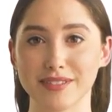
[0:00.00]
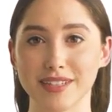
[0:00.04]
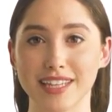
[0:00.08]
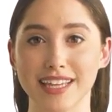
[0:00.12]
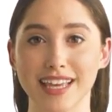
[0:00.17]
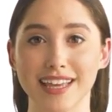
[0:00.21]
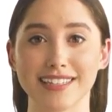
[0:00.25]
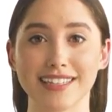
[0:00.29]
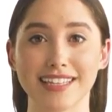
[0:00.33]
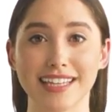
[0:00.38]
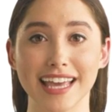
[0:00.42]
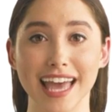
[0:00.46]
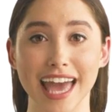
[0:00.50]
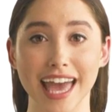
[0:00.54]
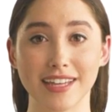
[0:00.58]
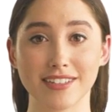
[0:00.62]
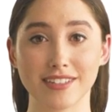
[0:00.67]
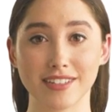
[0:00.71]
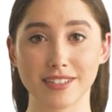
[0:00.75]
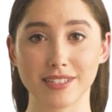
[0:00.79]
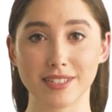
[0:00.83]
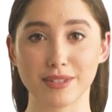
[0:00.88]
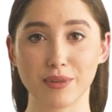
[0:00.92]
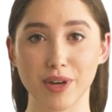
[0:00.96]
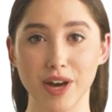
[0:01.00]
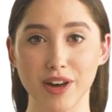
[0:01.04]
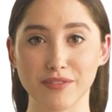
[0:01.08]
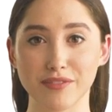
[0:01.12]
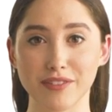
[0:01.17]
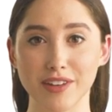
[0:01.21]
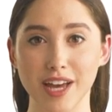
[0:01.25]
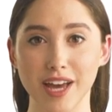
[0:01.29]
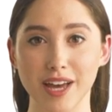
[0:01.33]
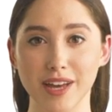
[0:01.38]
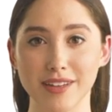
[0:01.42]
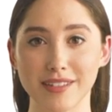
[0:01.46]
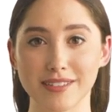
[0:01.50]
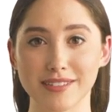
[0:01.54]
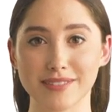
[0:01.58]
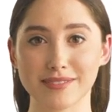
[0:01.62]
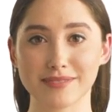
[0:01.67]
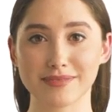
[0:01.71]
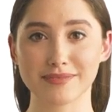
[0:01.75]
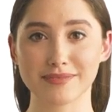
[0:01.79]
because it catches you off guard.